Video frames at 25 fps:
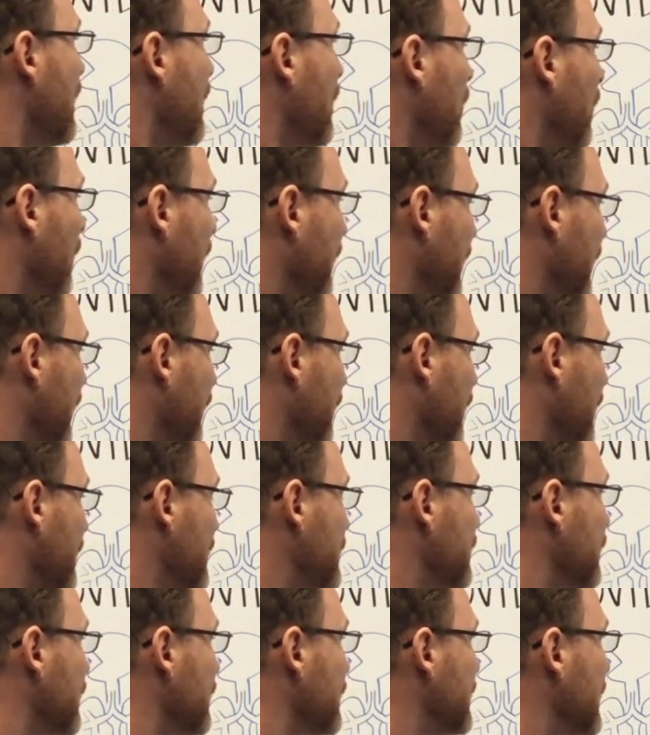One of the other
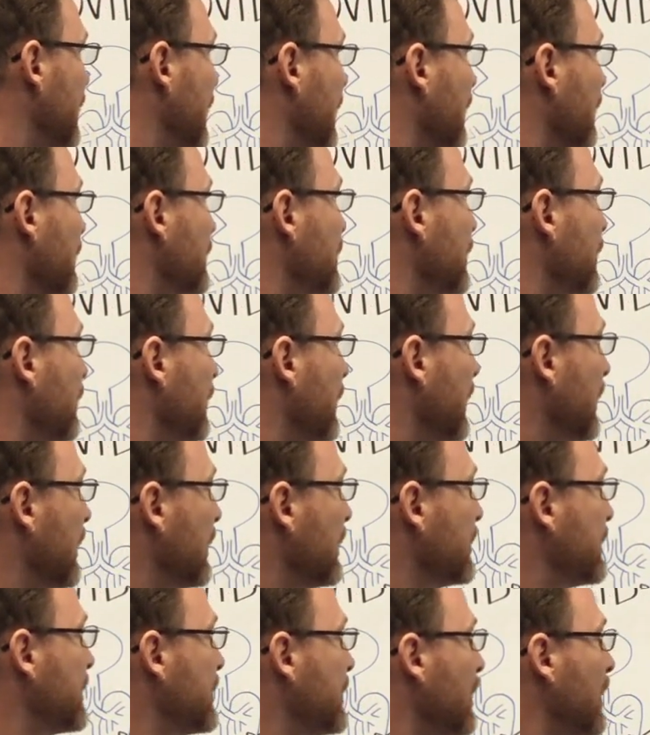issues here too
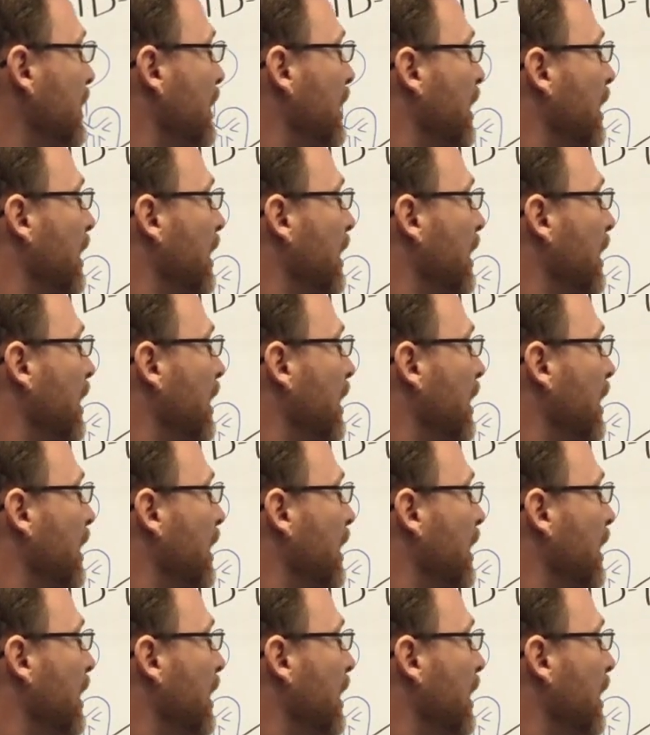is